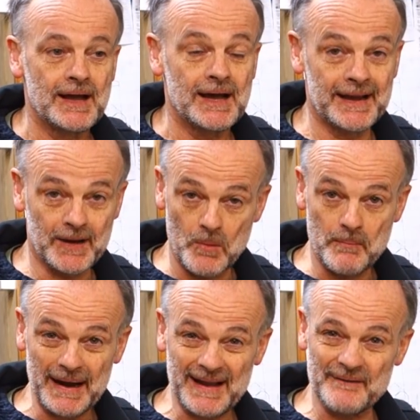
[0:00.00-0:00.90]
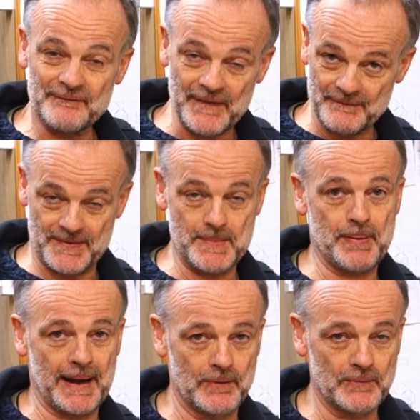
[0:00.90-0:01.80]
I come back at
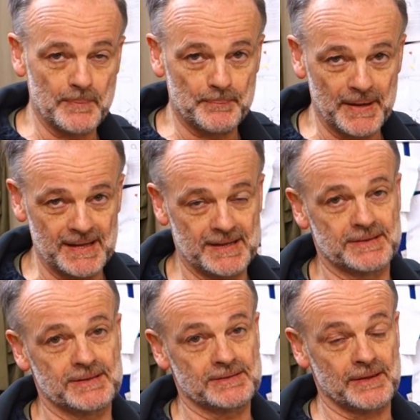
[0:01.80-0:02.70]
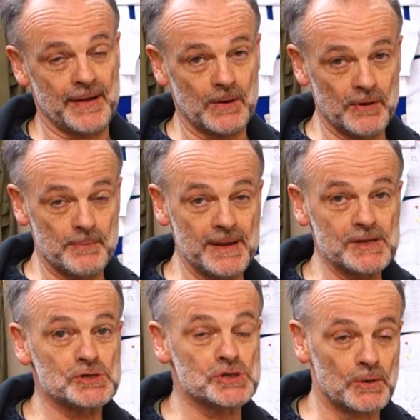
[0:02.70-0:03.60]
£50 a piece, so that would have
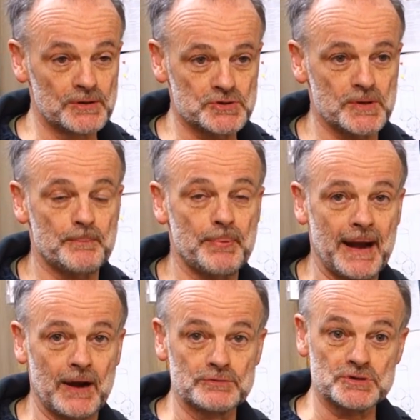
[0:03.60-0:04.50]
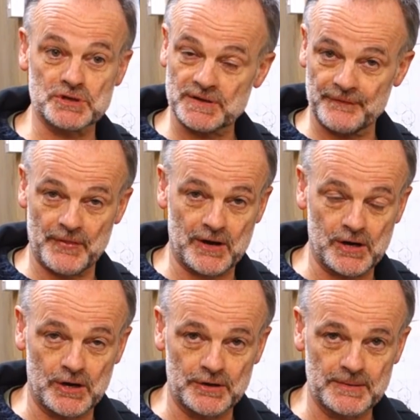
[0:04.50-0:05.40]
been £200 just for the
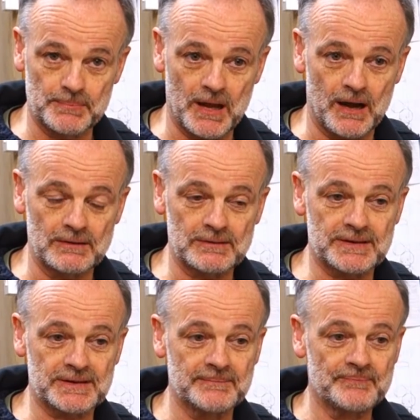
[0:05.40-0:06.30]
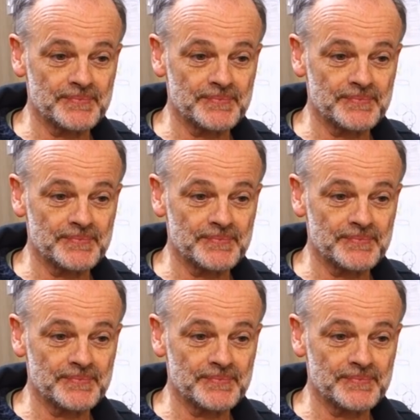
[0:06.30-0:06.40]
corner blocks.